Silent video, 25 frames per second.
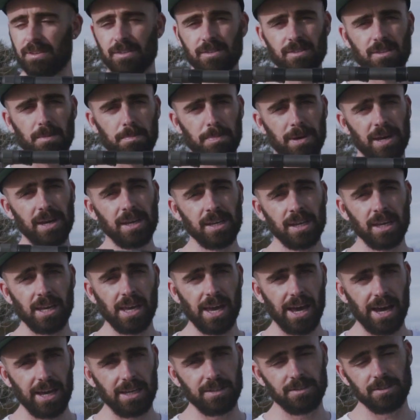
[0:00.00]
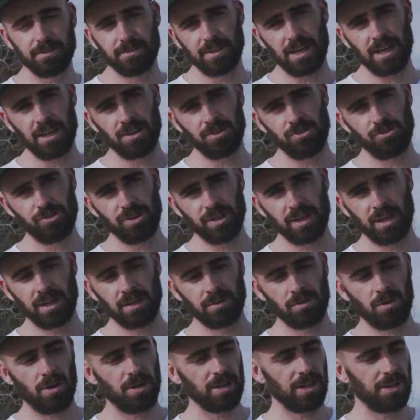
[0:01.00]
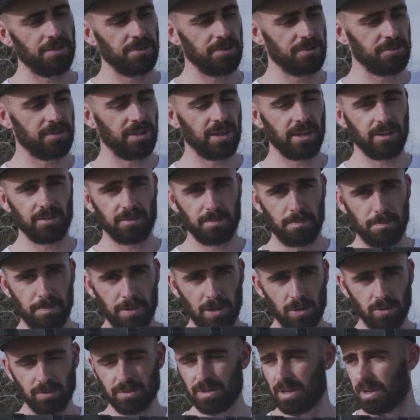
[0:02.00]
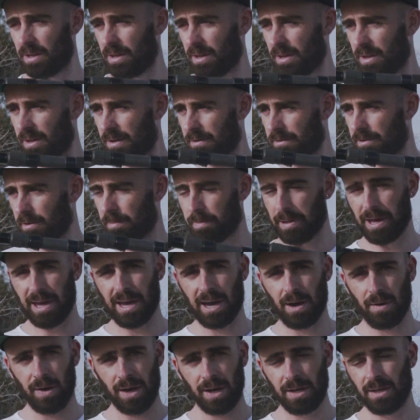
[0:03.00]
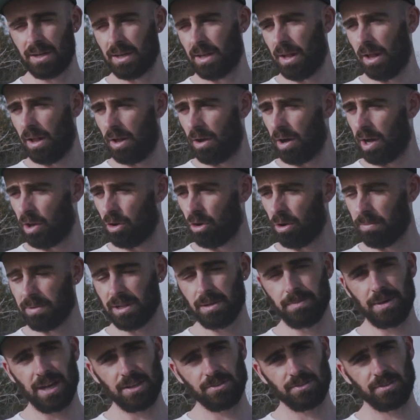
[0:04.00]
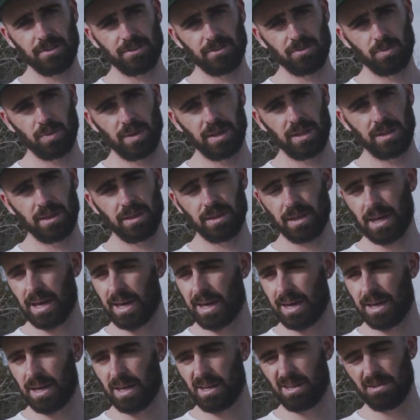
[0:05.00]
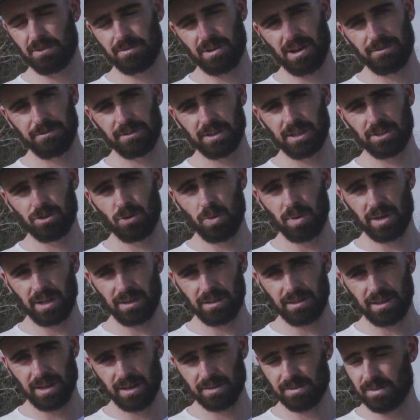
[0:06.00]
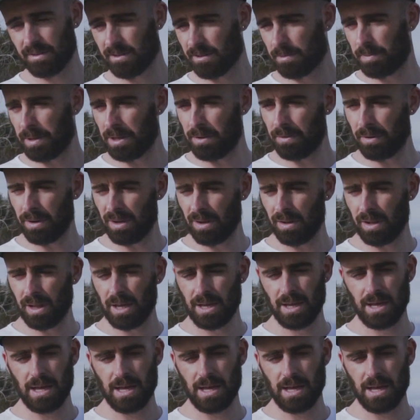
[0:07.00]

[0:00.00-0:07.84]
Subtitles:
is the PE8 to 10 jigging rod, and this thing is built for power. I normally match this with roughly a 20,000 spin reel,